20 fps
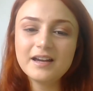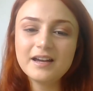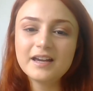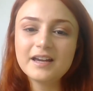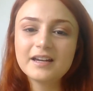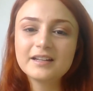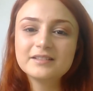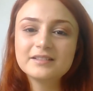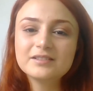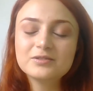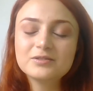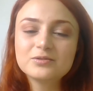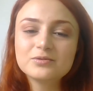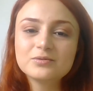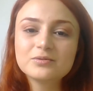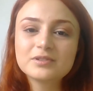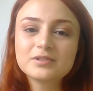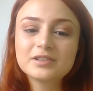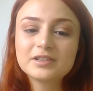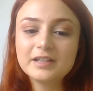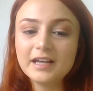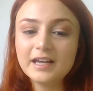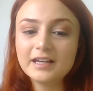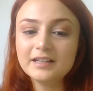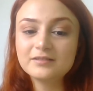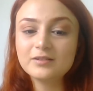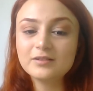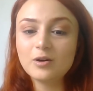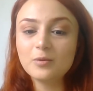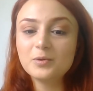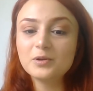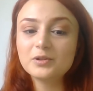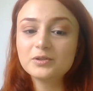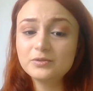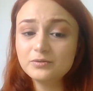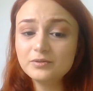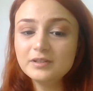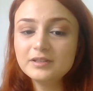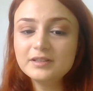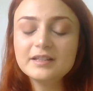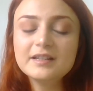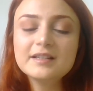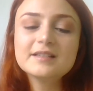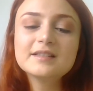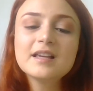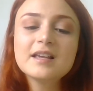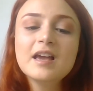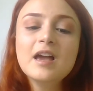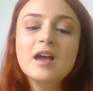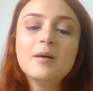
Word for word: and to create opportunities.